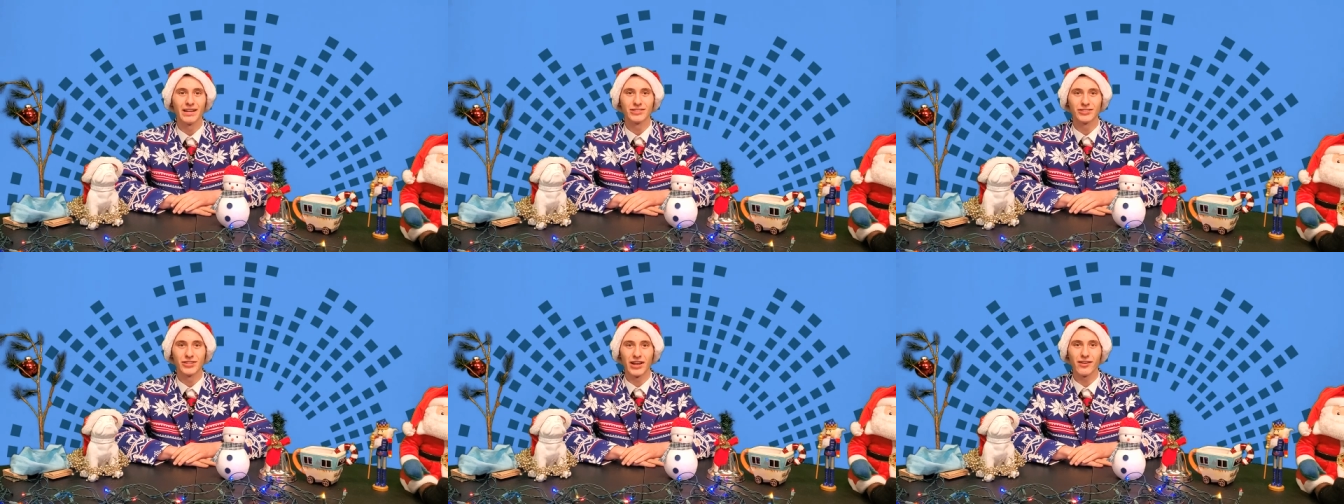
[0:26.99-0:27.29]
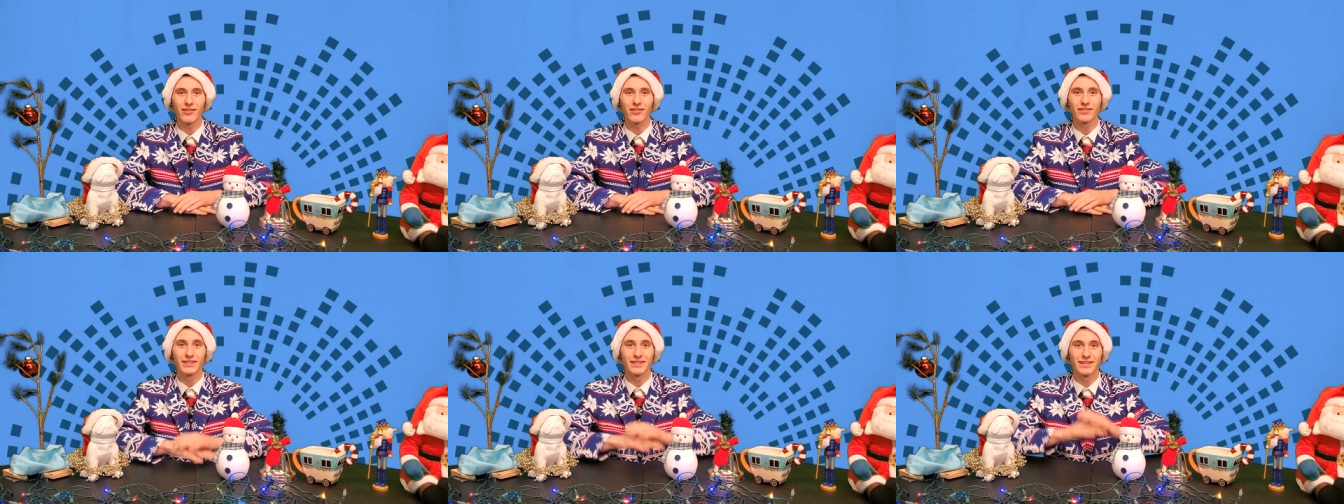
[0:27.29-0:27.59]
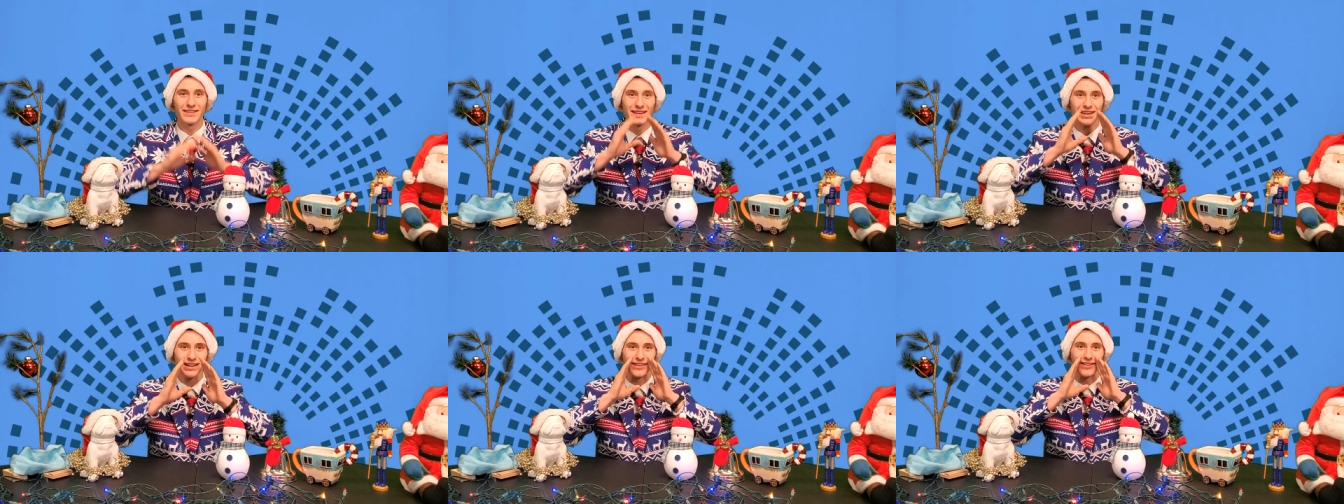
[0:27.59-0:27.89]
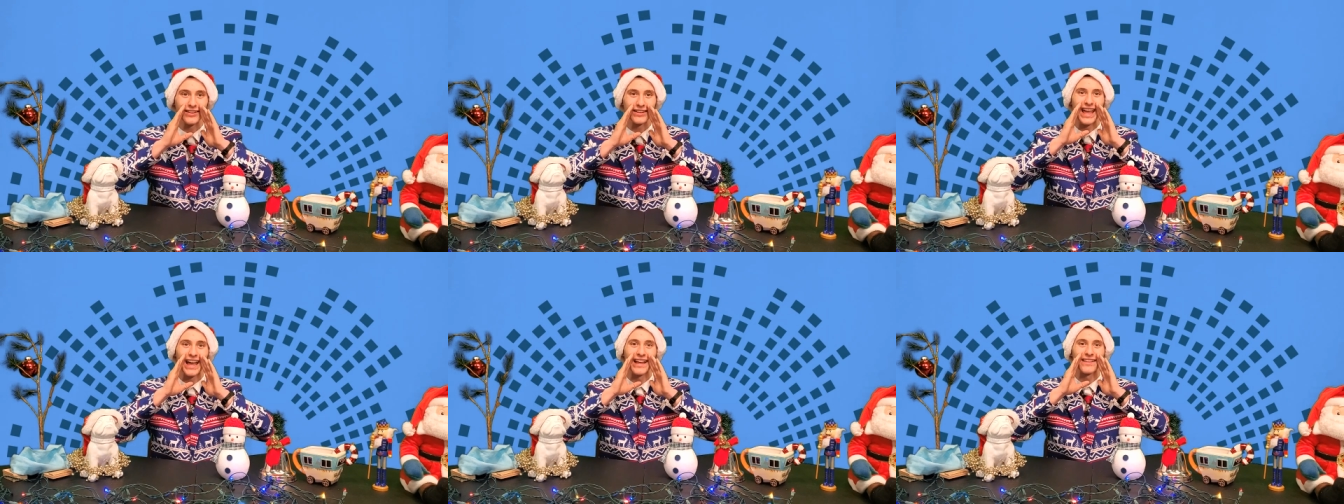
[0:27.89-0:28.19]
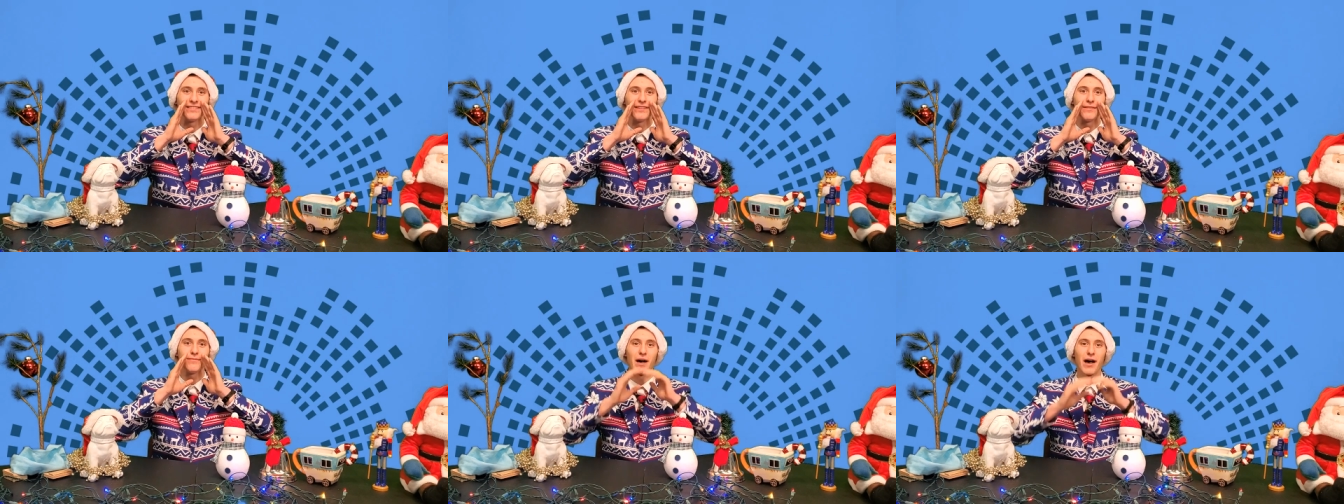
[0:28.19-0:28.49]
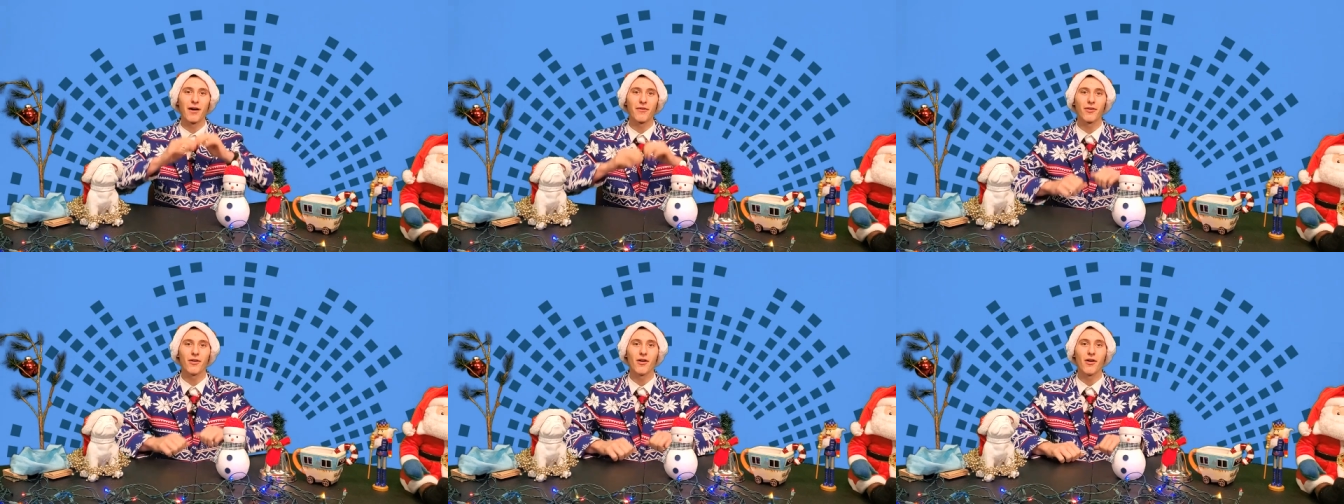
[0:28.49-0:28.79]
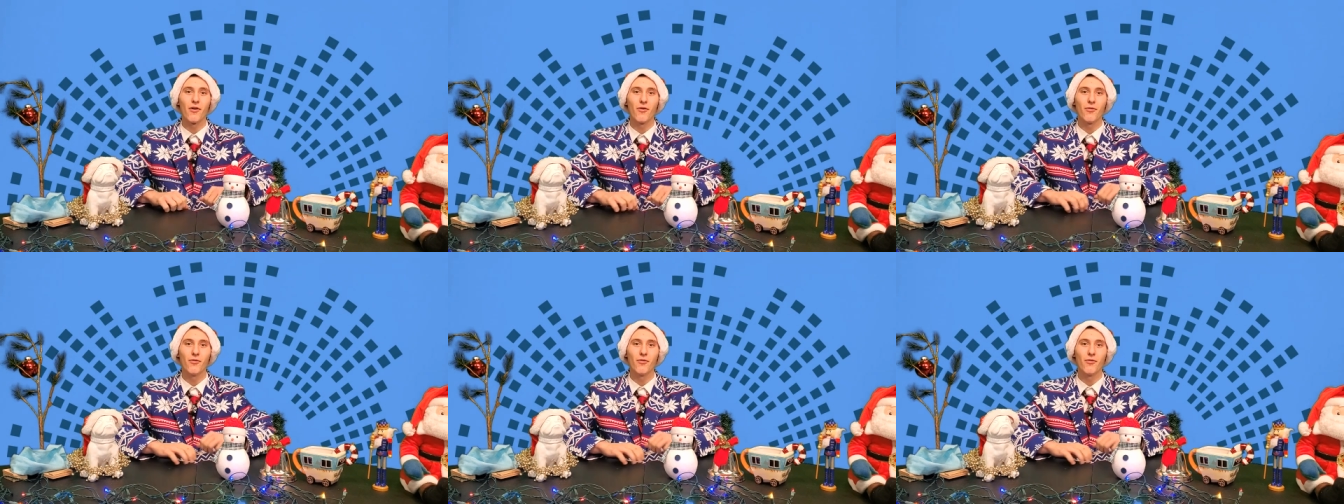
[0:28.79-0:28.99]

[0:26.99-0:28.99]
Shout out to senior Cassidy Bauer,